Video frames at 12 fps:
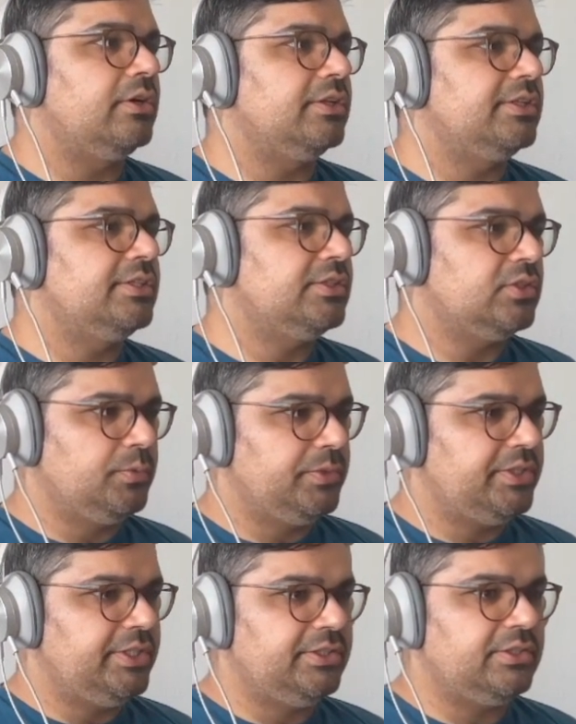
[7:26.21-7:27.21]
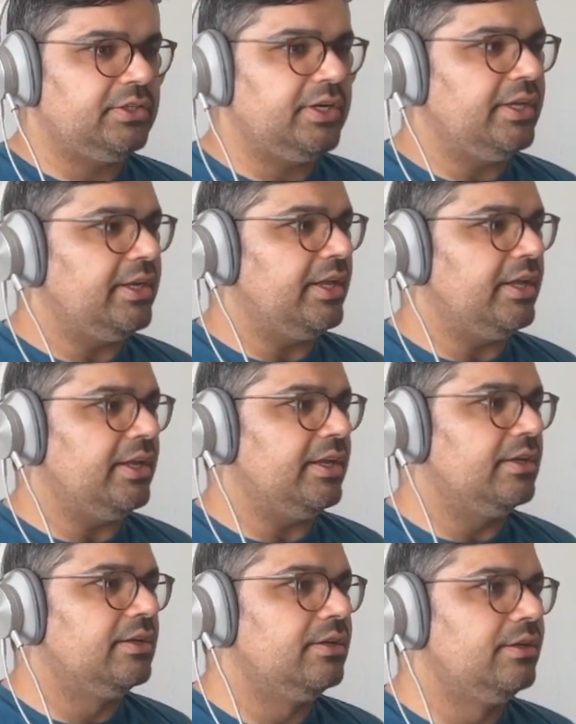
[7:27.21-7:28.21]
This is so much easier in a
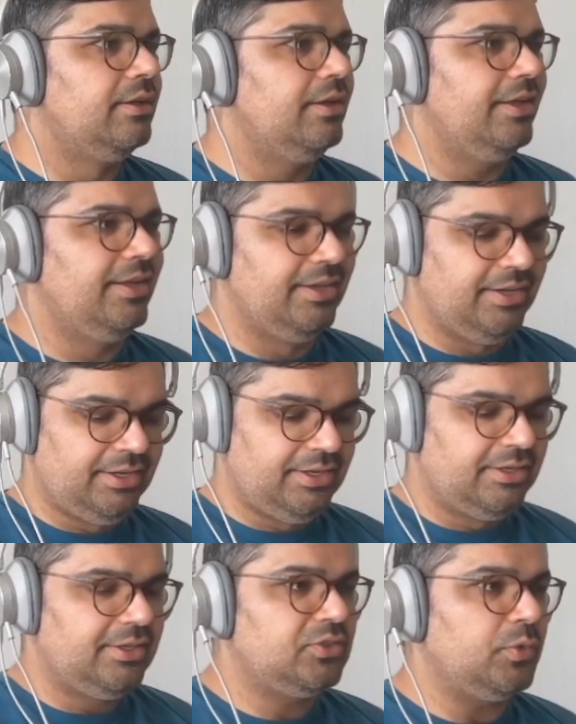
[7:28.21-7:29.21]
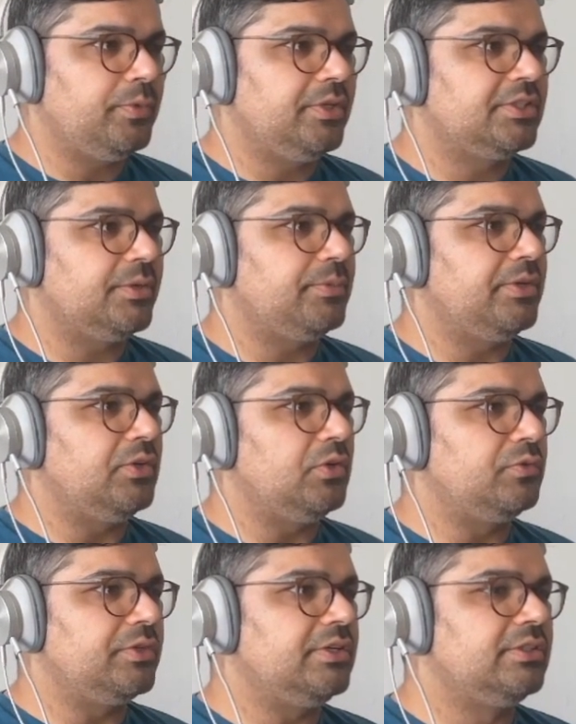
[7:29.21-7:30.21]
let's open this up in
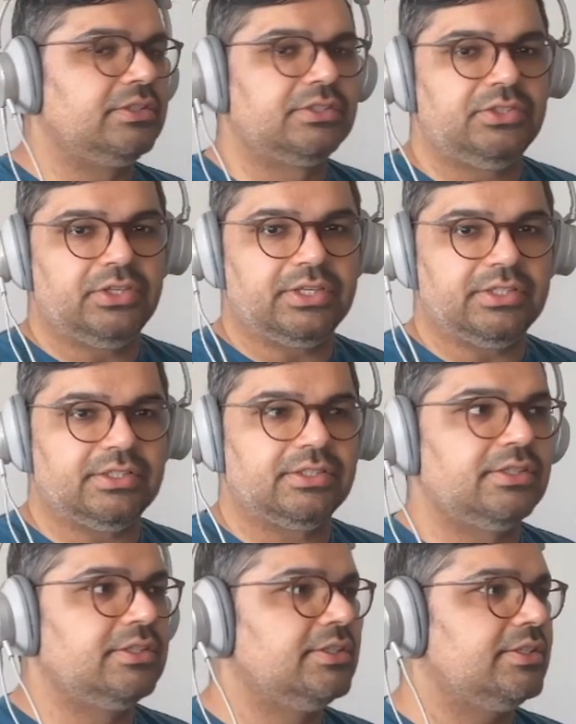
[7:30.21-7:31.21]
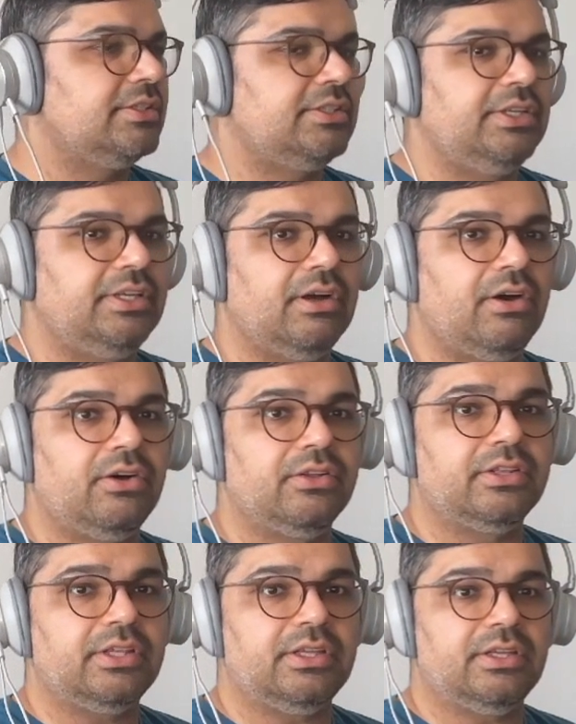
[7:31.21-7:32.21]
Nova so you can see all
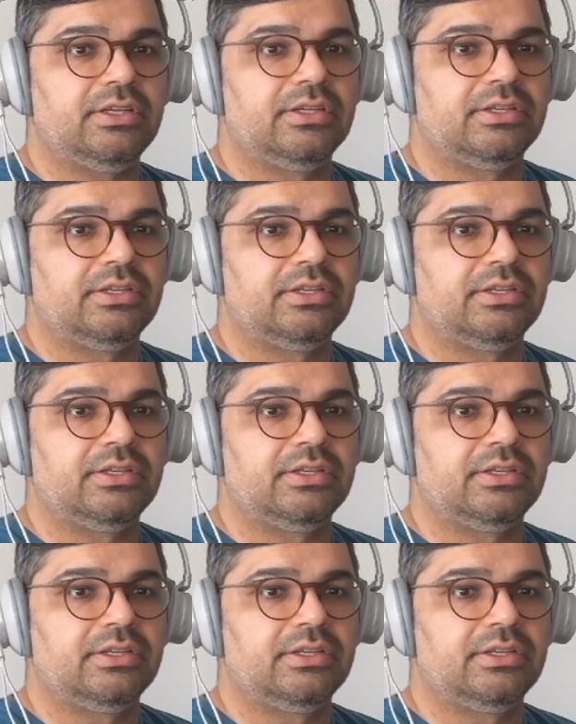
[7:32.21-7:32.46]
the